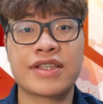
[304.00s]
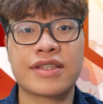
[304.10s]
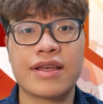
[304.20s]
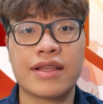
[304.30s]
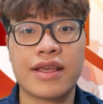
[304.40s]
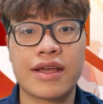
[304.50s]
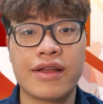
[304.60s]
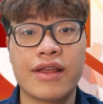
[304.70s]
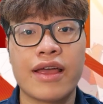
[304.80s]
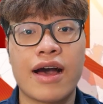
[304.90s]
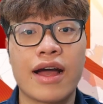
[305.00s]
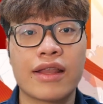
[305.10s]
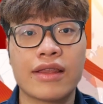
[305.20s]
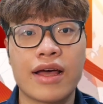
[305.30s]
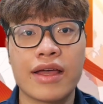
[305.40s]
this study clearly
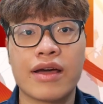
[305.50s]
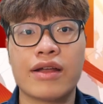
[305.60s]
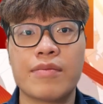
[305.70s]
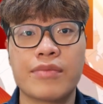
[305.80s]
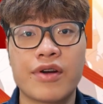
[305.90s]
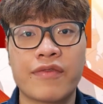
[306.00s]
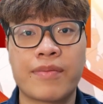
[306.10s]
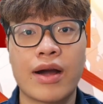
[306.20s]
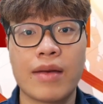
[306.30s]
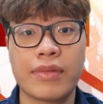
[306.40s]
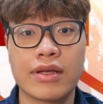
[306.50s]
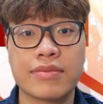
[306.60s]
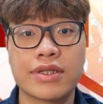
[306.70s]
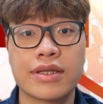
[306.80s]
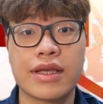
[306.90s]
highlight a number of problems